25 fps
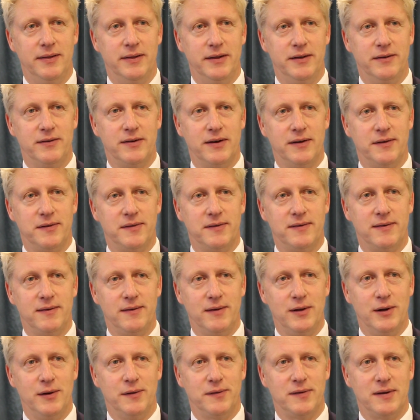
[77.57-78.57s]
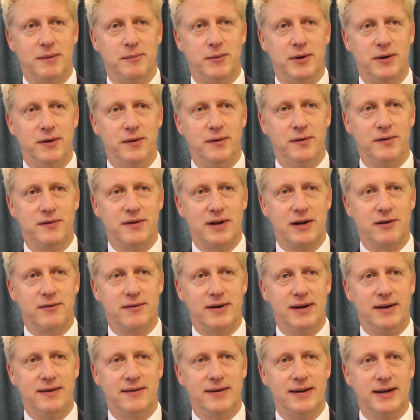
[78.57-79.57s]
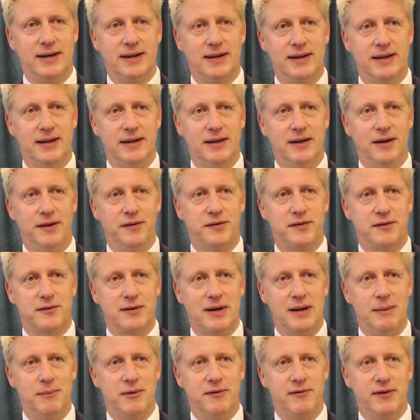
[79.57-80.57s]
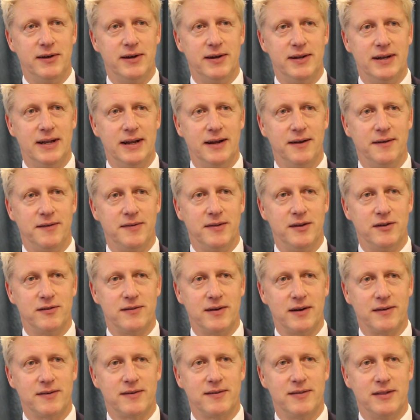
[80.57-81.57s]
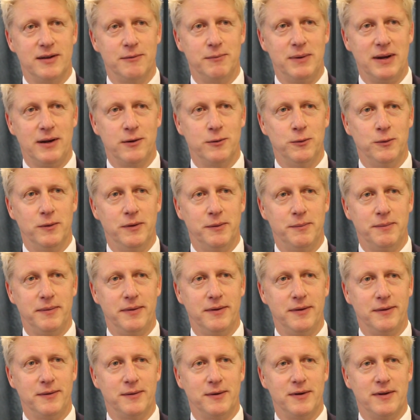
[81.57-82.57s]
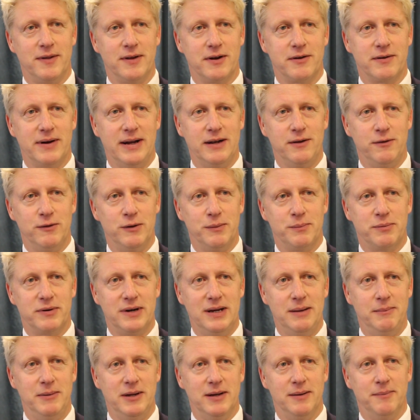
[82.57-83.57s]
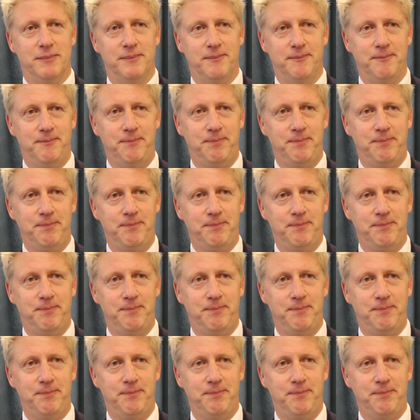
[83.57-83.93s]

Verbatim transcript: than just you know, someone who's generating a stream of earnings that, just, that we call the, the sort of the graduate premium